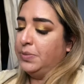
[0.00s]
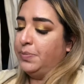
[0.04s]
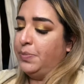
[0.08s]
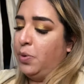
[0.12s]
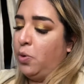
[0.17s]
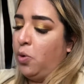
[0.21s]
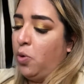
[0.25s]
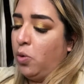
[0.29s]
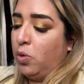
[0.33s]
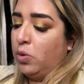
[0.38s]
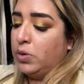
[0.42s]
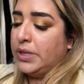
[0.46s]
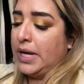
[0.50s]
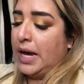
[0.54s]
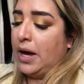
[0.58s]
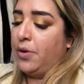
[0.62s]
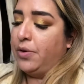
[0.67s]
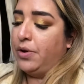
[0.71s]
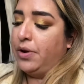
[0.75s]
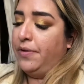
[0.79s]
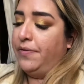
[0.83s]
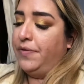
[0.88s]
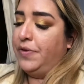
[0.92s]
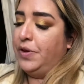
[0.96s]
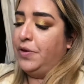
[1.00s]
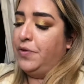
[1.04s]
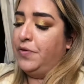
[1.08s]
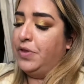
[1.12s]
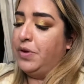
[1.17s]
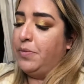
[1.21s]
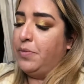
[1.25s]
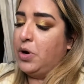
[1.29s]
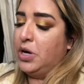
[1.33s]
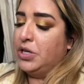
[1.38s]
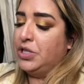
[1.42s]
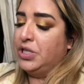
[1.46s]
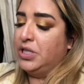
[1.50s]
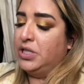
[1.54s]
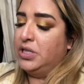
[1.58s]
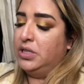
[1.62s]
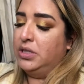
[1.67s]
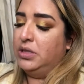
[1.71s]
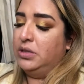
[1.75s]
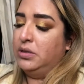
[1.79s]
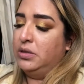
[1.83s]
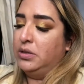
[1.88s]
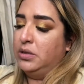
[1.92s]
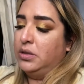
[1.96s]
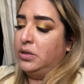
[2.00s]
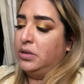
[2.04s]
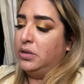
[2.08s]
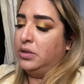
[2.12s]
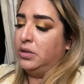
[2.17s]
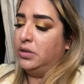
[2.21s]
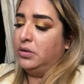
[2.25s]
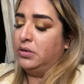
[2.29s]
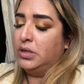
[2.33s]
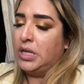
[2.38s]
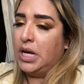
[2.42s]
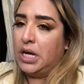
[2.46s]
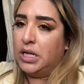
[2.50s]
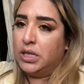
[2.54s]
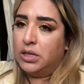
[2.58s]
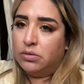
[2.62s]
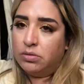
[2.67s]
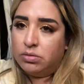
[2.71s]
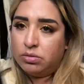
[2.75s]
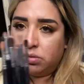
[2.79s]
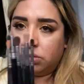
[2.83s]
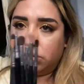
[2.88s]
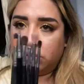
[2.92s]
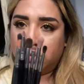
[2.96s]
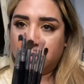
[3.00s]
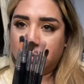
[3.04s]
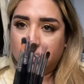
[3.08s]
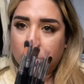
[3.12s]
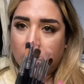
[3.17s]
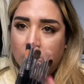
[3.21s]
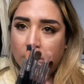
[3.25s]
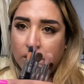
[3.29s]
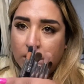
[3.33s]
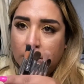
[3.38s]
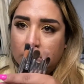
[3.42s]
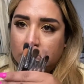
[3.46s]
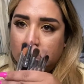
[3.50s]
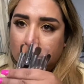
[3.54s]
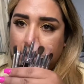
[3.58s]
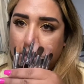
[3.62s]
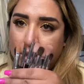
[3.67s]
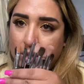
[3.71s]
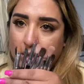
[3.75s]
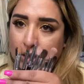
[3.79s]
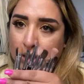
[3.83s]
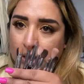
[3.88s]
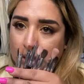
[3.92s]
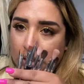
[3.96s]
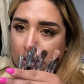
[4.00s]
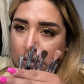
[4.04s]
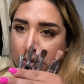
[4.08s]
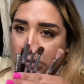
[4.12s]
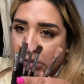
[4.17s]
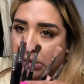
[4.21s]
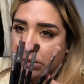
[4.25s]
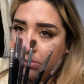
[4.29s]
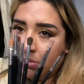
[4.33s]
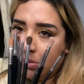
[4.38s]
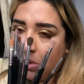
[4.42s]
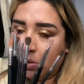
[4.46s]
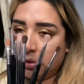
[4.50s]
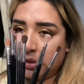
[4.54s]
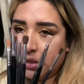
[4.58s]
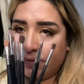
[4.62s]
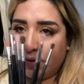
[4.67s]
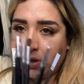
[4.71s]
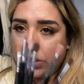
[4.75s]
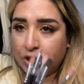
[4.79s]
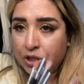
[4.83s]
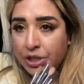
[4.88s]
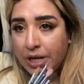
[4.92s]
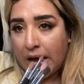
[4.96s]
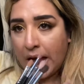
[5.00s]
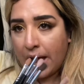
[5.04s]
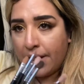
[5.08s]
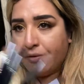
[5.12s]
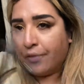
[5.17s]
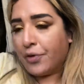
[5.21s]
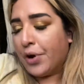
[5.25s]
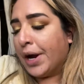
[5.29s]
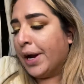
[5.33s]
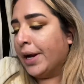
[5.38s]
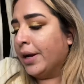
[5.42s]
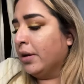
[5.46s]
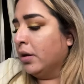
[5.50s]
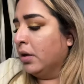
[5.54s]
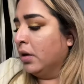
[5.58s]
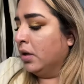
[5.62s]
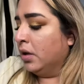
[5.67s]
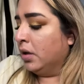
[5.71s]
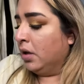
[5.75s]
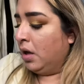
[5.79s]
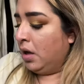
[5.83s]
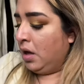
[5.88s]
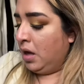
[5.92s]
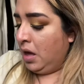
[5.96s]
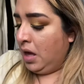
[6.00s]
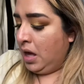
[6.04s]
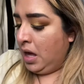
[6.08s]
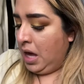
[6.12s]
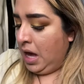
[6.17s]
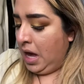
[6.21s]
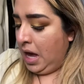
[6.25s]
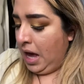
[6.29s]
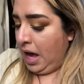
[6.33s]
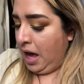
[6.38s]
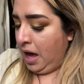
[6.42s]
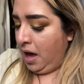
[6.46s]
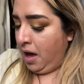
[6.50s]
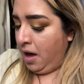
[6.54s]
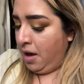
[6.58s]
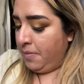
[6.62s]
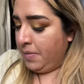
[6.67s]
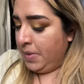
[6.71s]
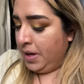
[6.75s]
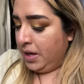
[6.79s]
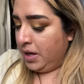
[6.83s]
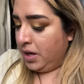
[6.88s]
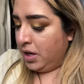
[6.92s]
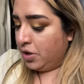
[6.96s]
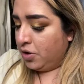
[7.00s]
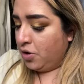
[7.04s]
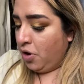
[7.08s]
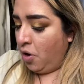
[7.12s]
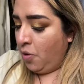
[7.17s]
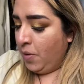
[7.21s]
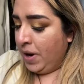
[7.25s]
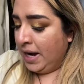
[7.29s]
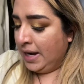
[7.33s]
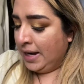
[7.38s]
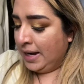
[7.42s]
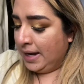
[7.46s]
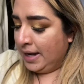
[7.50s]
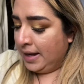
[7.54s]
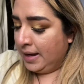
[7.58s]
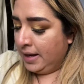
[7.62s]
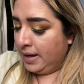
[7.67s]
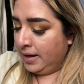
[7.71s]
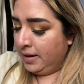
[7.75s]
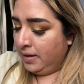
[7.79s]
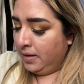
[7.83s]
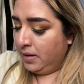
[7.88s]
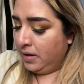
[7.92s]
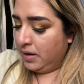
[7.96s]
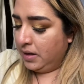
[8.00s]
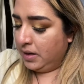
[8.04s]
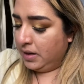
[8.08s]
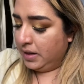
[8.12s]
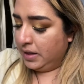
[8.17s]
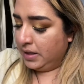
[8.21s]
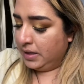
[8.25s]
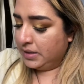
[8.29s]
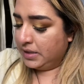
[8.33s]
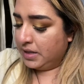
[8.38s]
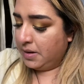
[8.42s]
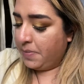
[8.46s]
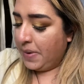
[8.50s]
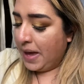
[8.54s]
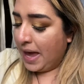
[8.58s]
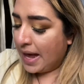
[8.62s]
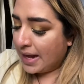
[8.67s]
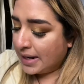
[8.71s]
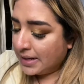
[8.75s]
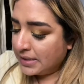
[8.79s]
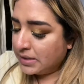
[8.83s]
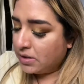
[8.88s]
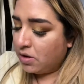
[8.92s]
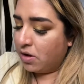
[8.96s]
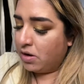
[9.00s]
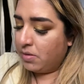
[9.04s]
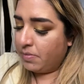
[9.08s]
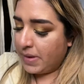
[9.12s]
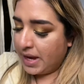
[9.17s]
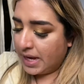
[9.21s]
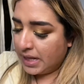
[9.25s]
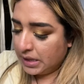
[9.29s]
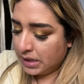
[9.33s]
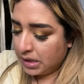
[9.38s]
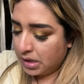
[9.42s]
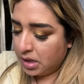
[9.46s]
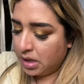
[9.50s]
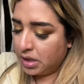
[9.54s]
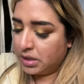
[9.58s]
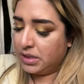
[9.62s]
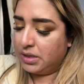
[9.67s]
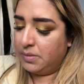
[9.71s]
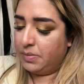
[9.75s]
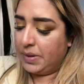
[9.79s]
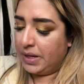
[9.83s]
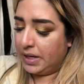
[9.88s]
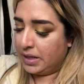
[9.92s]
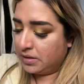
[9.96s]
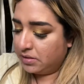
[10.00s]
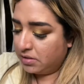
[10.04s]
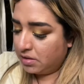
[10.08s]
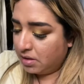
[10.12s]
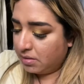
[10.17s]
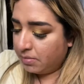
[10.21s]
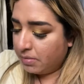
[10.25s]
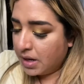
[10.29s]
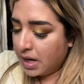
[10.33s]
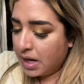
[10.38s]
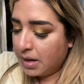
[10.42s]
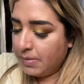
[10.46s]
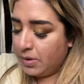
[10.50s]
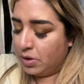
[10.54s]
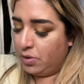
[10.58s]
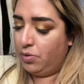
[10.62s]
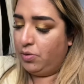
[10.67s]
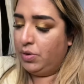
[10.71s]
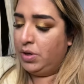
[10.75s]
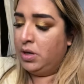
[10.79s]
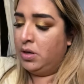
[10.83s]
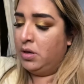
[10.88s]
pulled out a few of the brushes that at least most of us should have, right? Going in, depends on my look, depends on my mood.